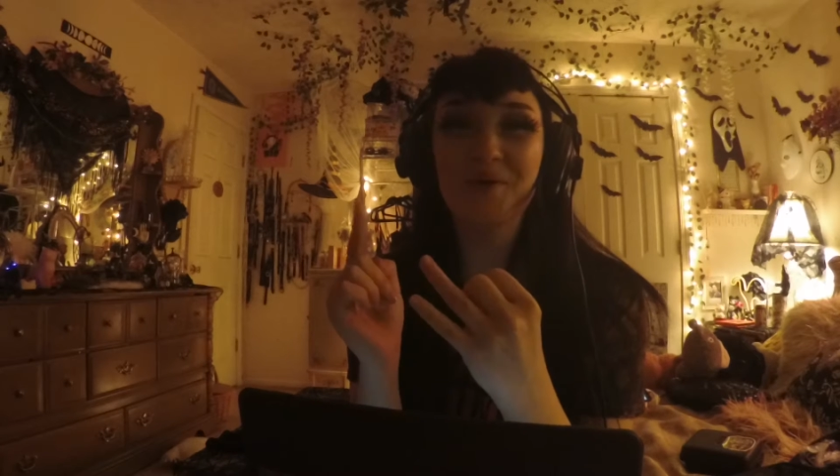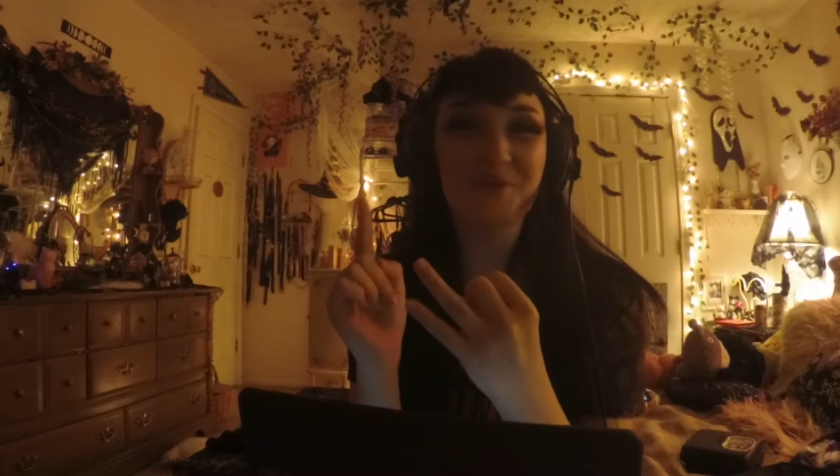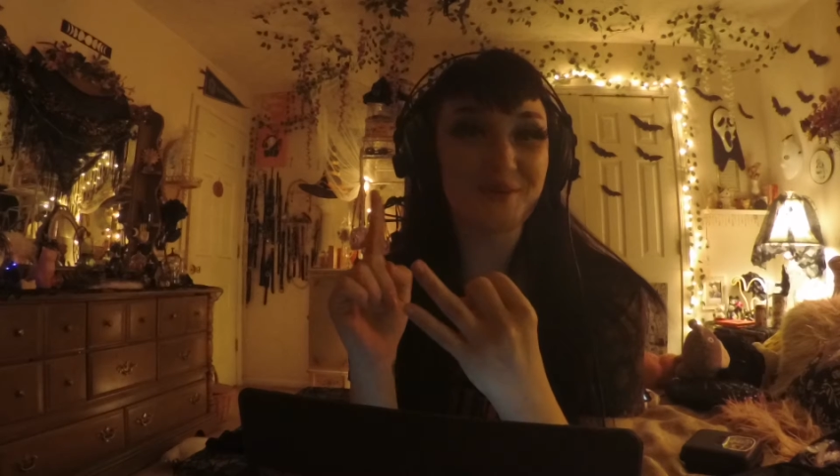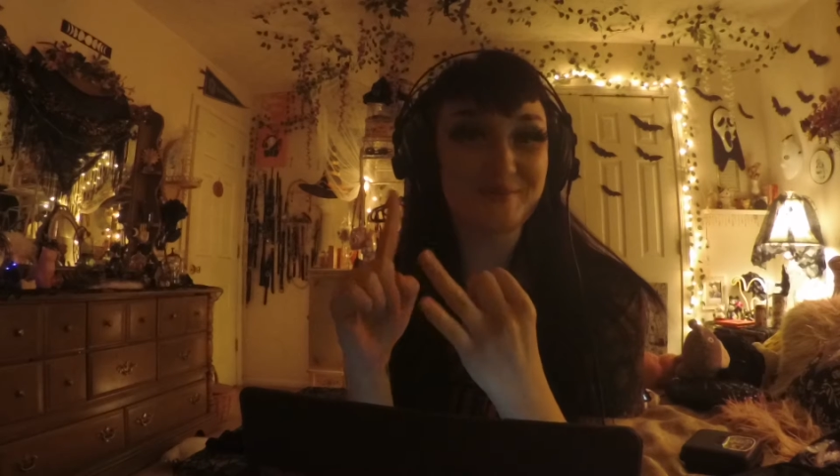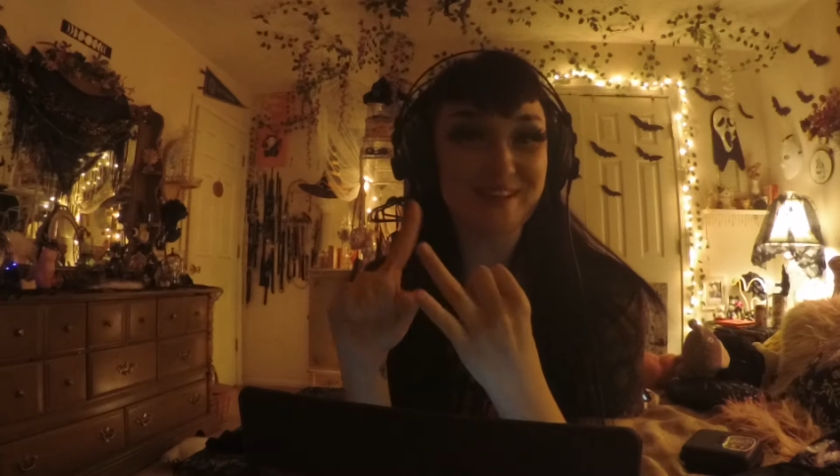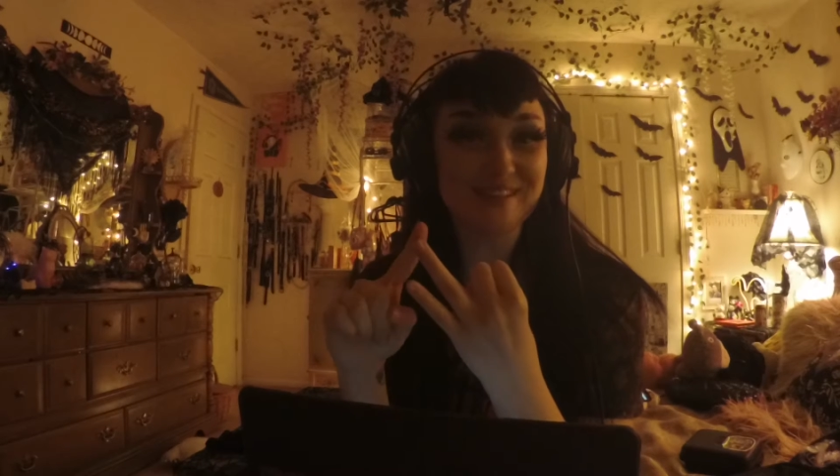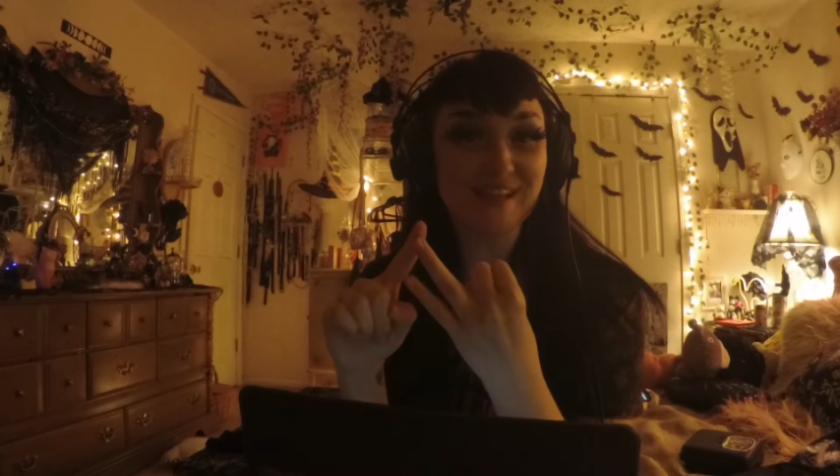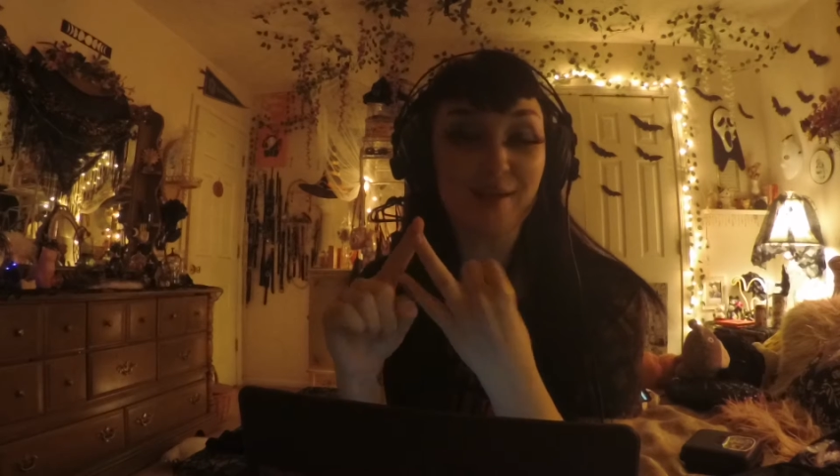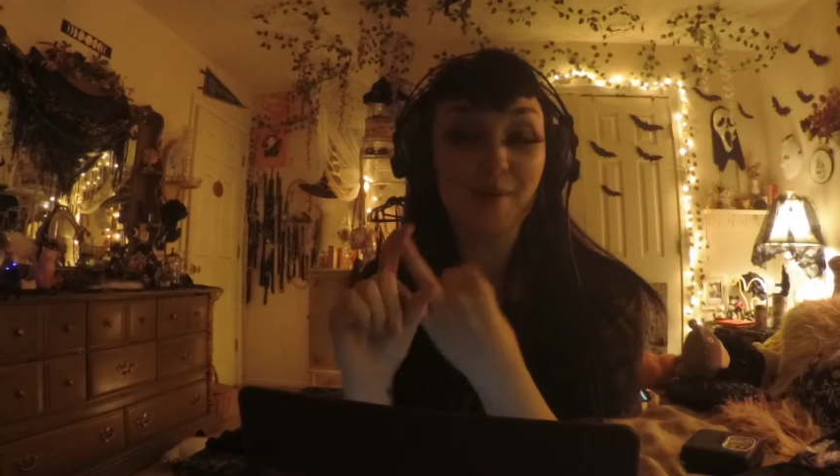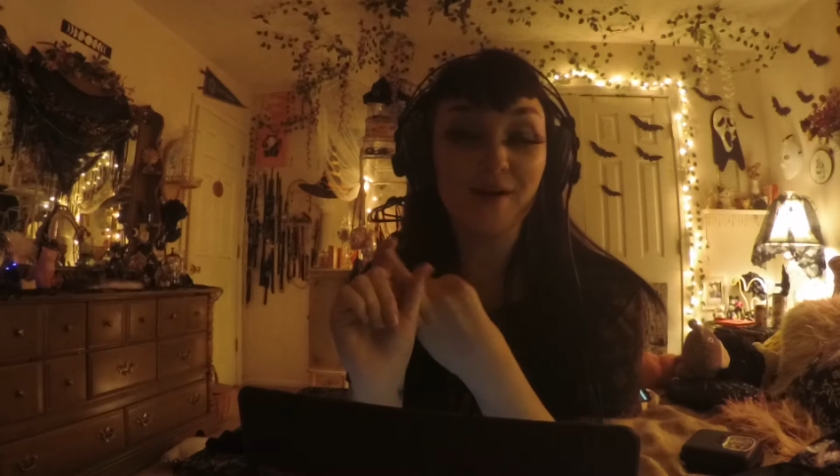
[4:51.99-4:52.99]
or because
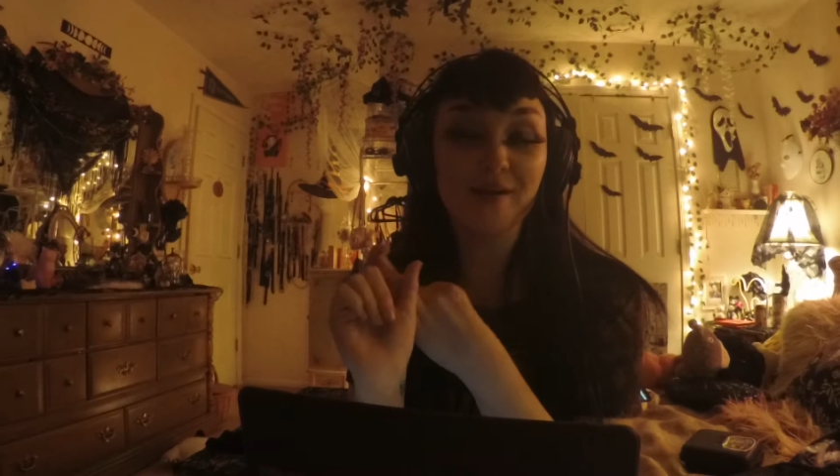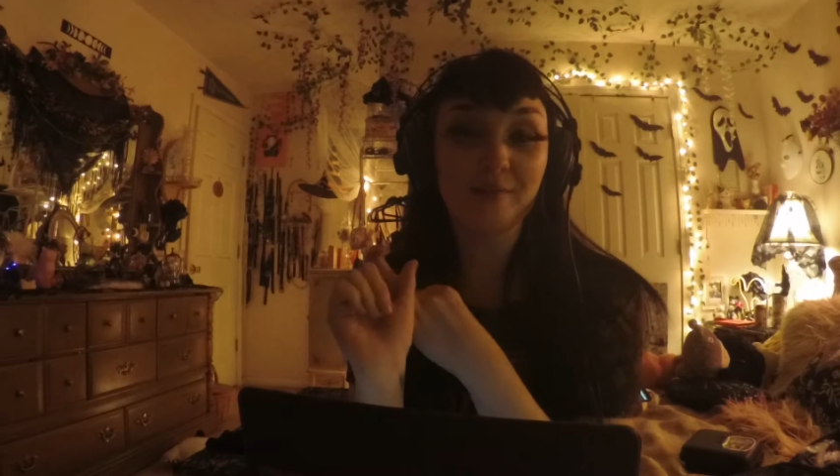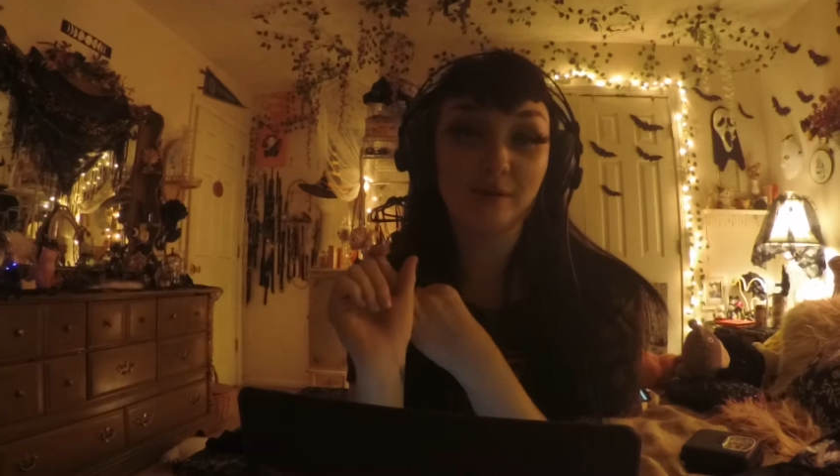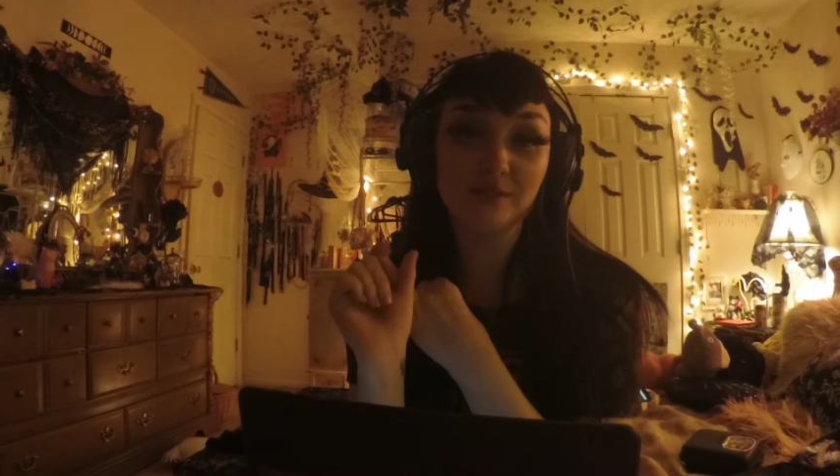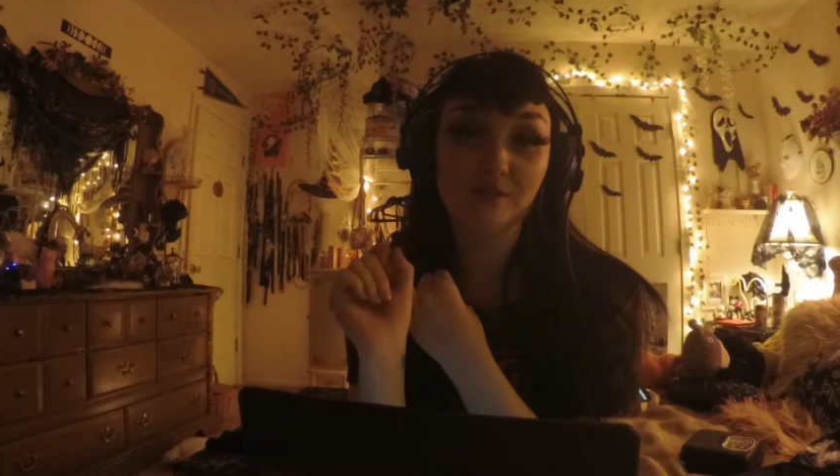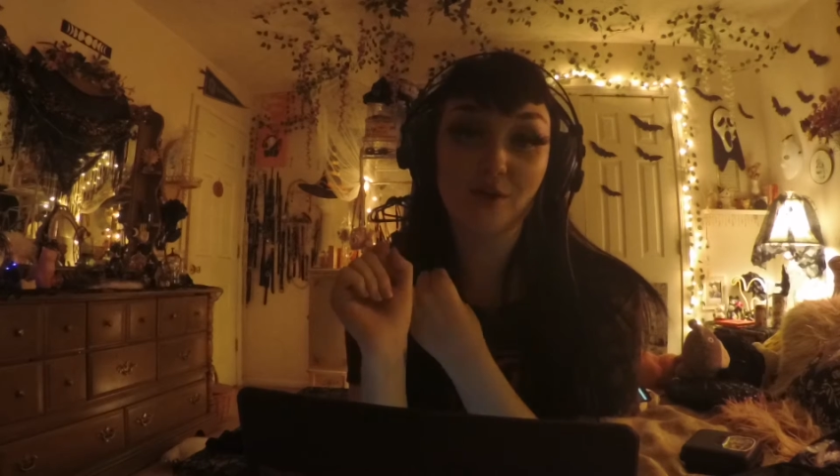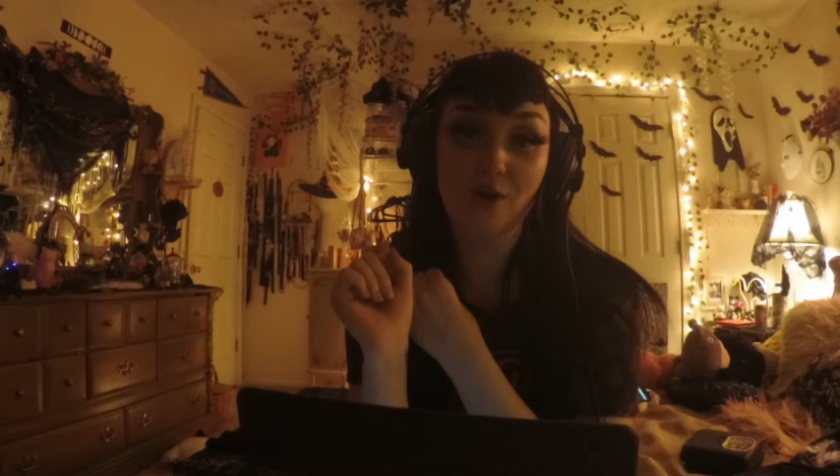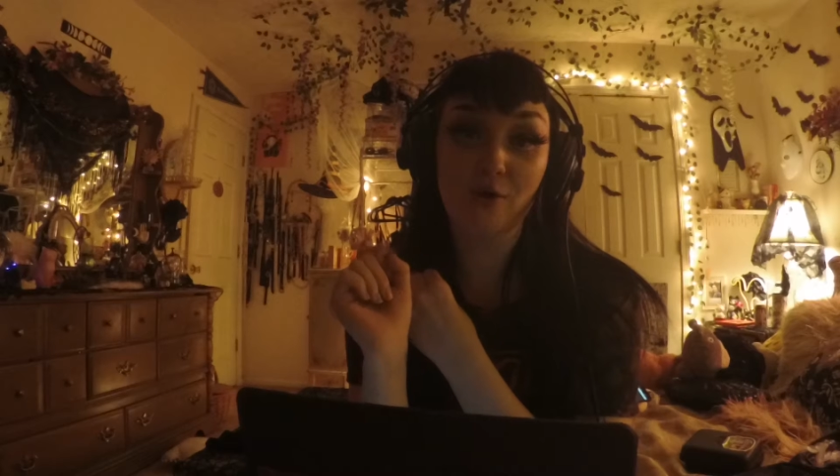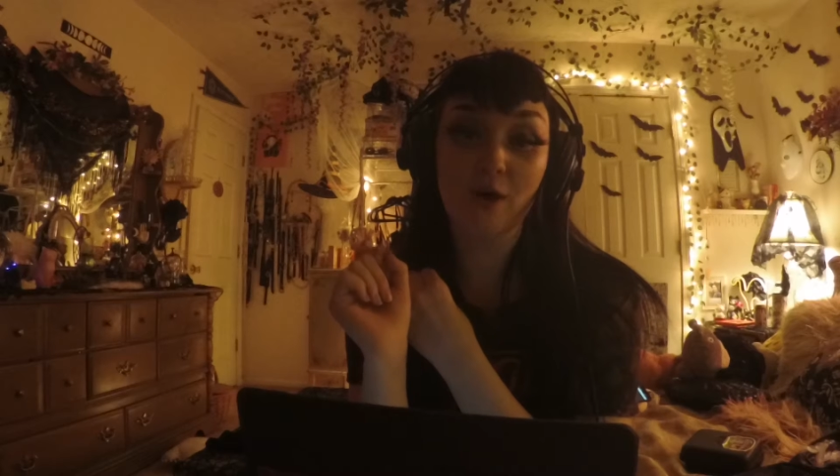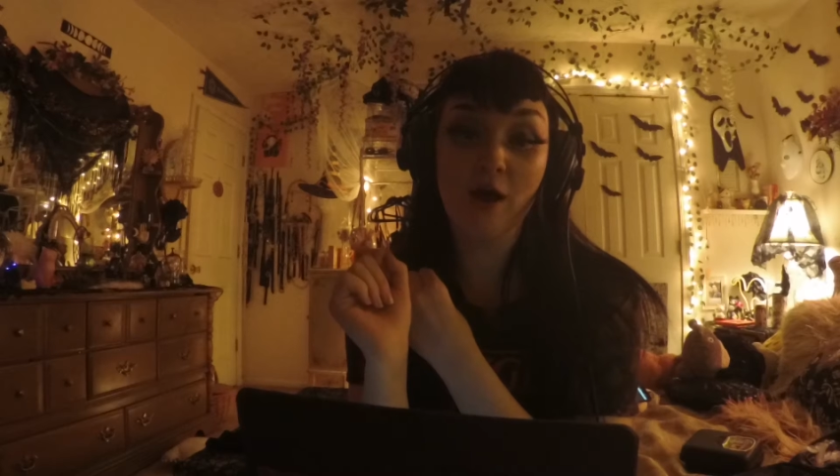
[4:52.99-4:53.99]
I bought it months
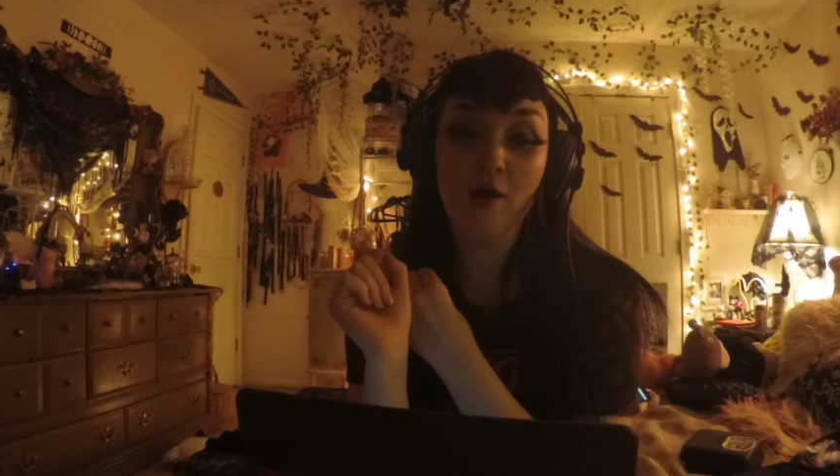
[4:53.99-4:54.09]
ago